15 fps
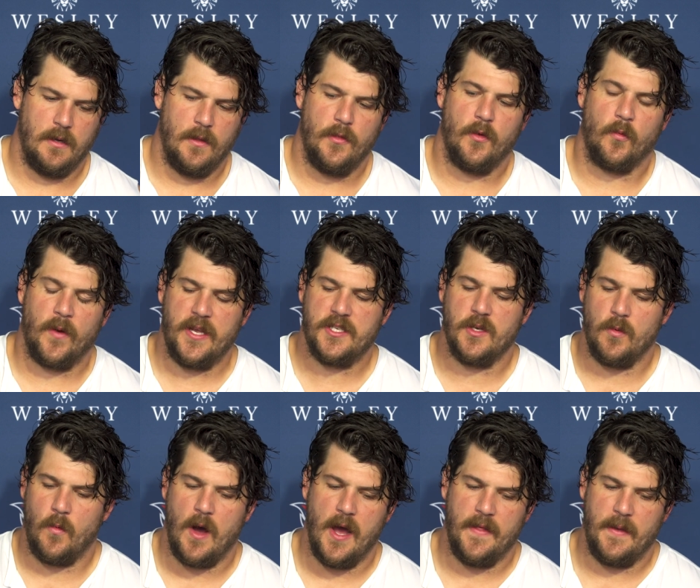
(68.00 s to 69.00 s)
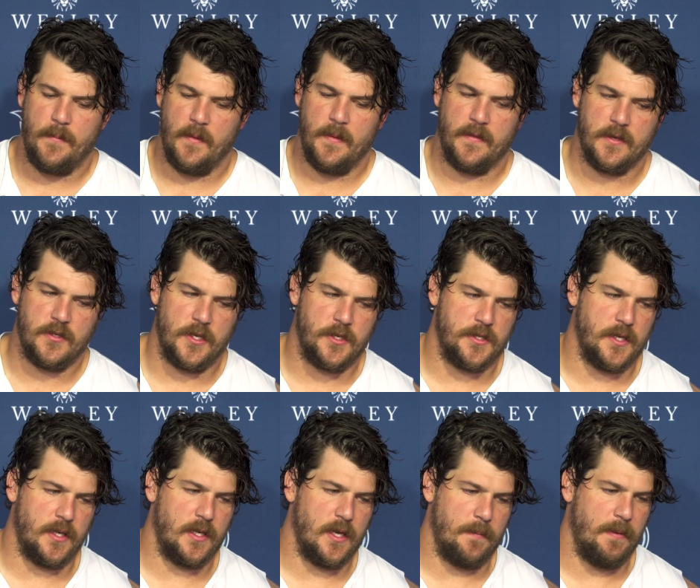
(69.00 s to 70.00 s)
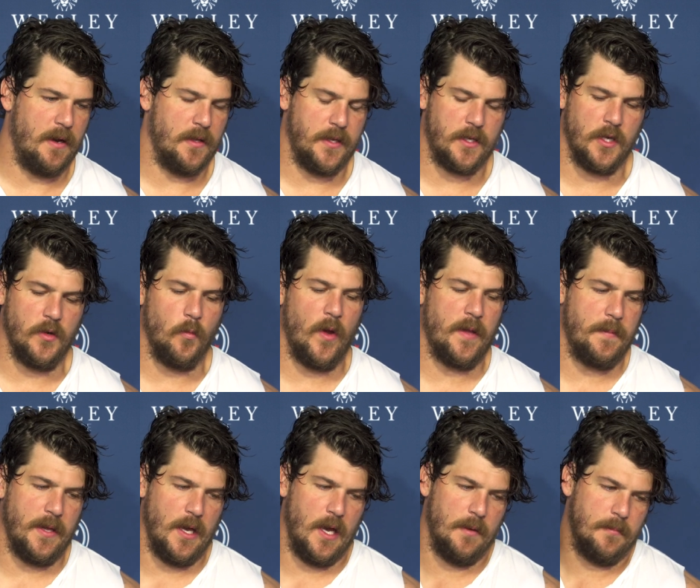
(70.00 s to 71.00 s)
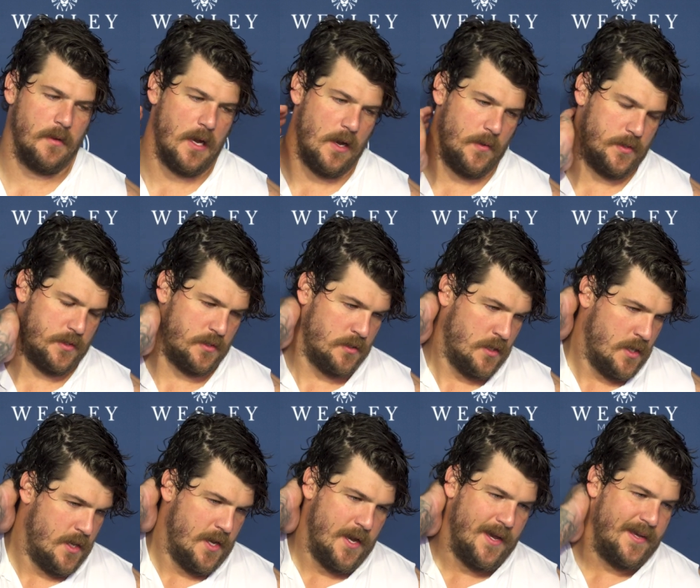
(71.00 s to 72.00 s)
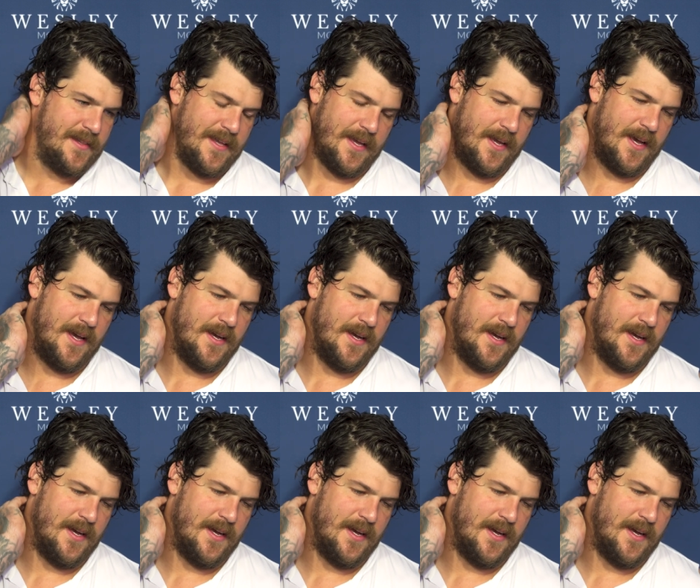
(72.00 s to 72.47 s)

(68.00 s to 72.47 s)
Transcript: reason why they put me on the stretcher is they apparently couldn't wake me up. Ben